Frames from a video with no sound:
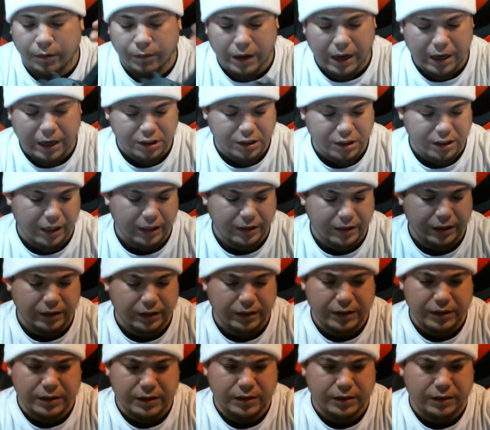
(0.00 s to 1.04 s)
Actually, I think
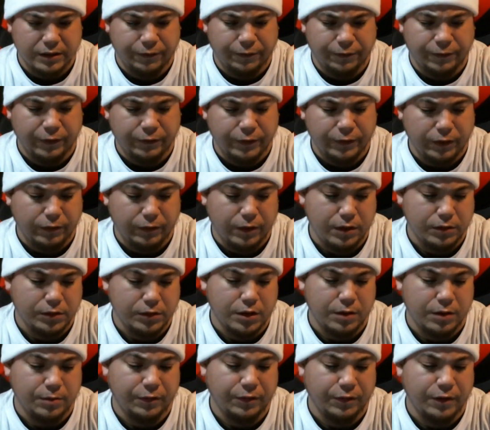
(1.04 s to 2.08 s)
this is a 50 round
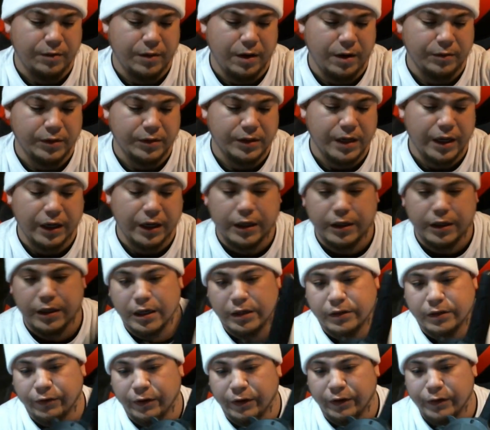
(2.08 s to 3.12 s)
drum, if I'm not mistaken.
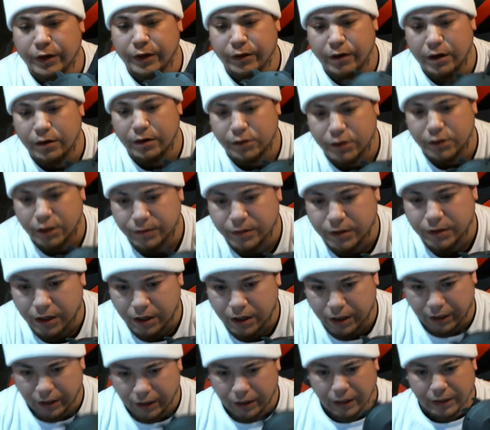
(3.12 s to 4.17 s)
Yes, 50 round drum.
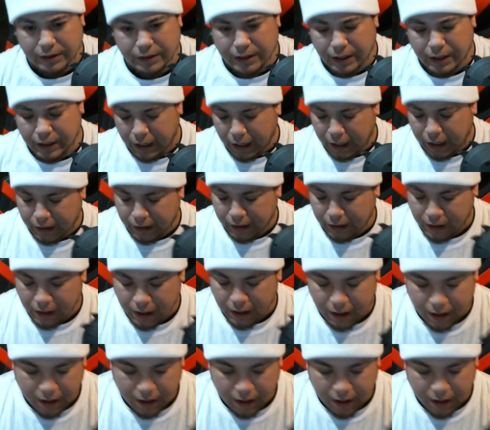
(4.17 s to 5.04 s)
Sorry, I said 80.